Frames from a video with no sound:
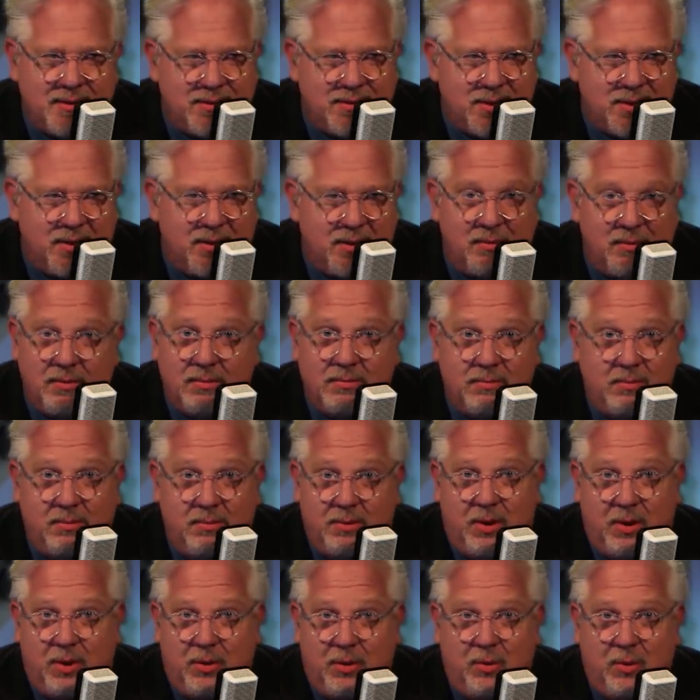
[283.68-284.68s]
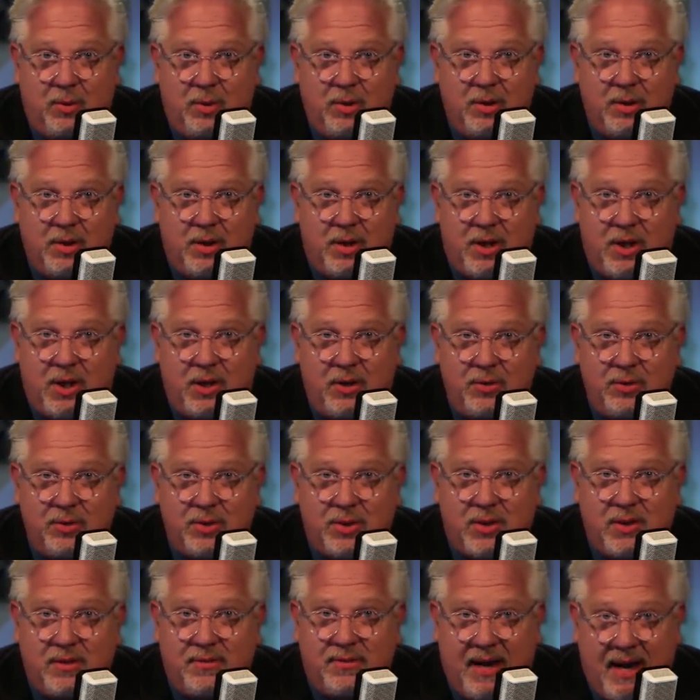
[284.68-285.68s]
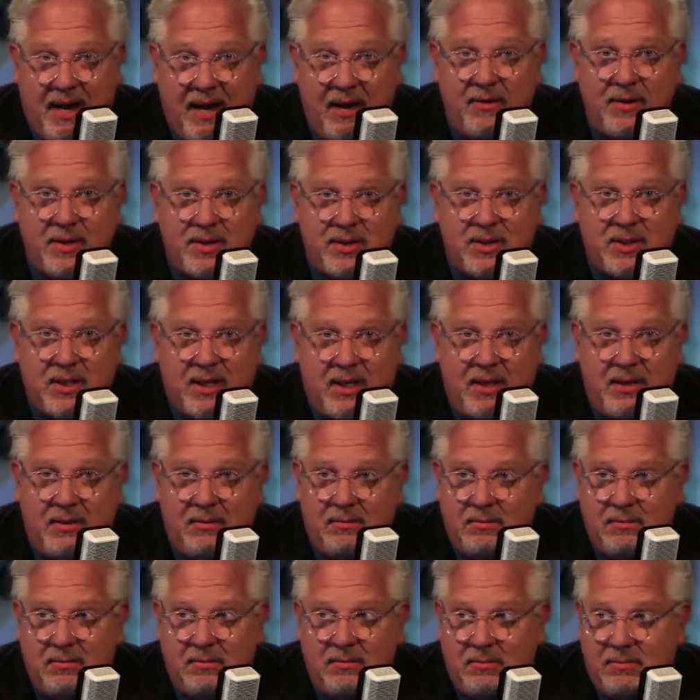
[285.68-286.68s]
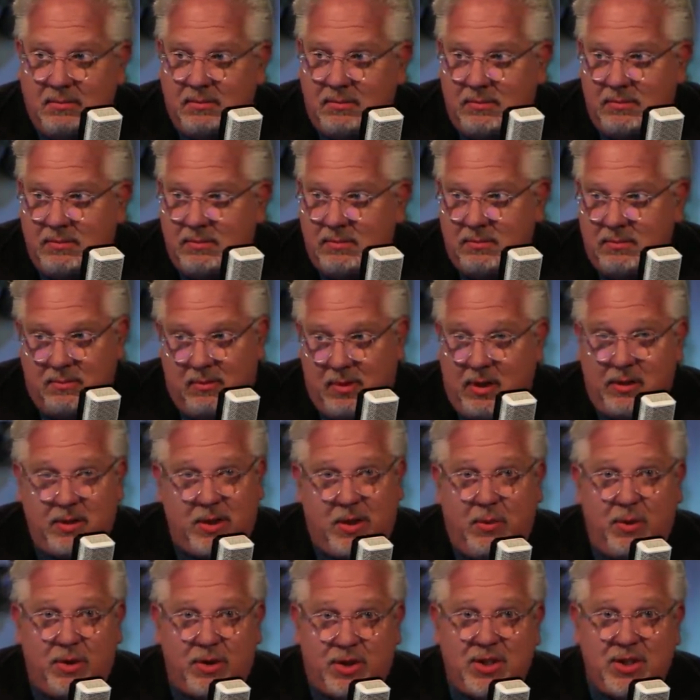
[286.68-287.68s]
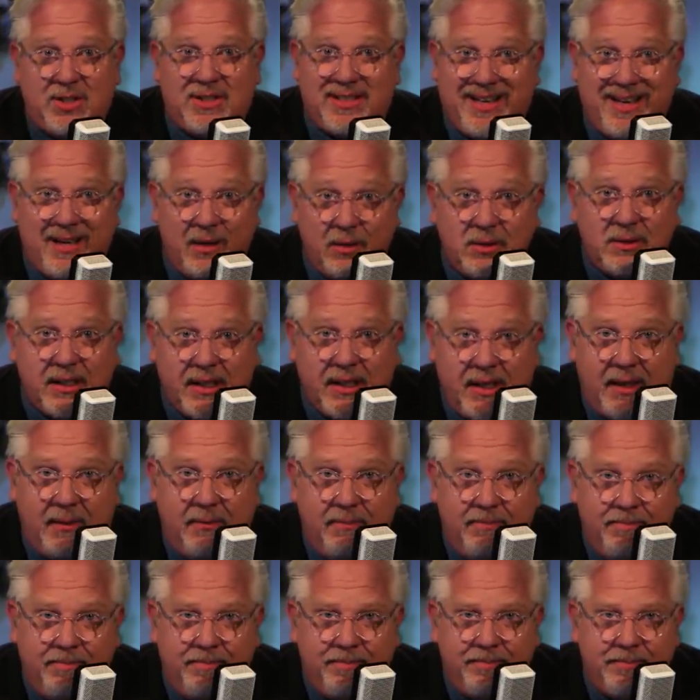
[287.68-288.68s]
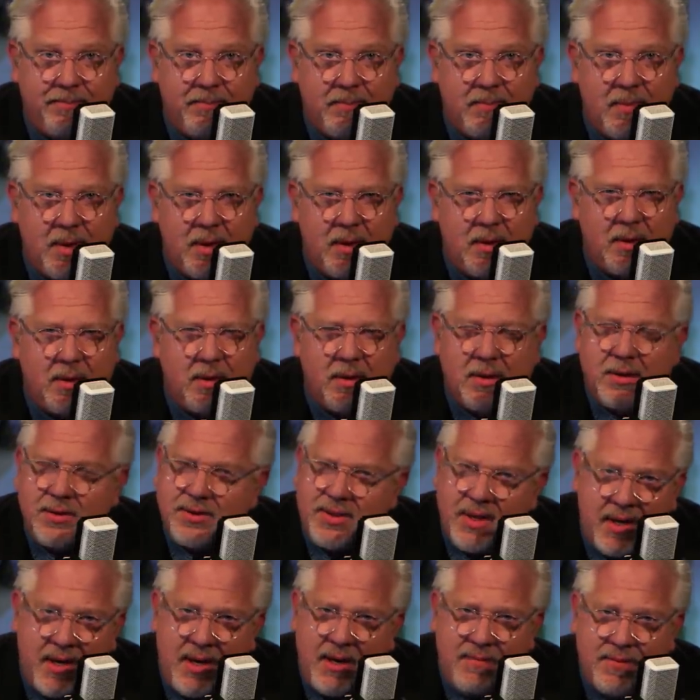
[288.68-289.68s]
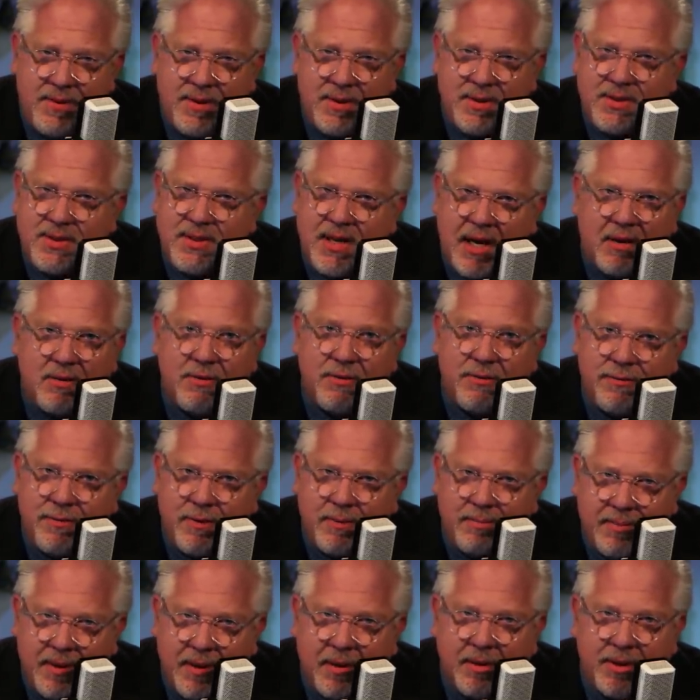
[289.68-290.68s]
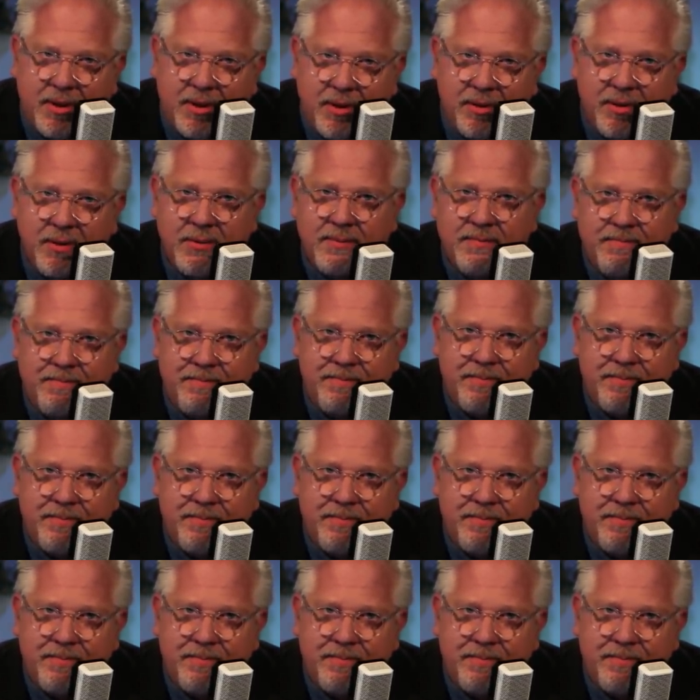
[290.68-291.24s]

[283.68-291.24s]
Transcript: So you were accused of heresy. Well, you were just guilty. Does any of this sound familiar?